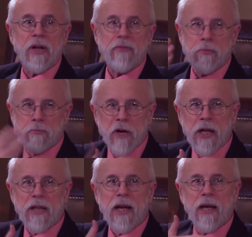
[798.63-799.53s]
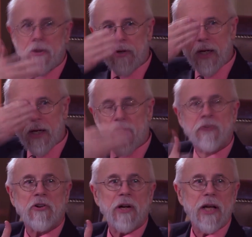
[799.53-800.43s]
and if you break that, you get
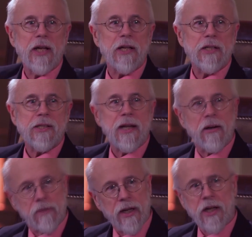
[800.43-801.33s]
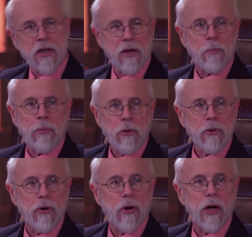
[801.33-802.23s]
a truncated snout like in a
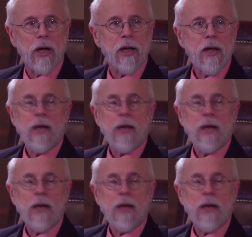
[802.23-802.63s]
bulldog.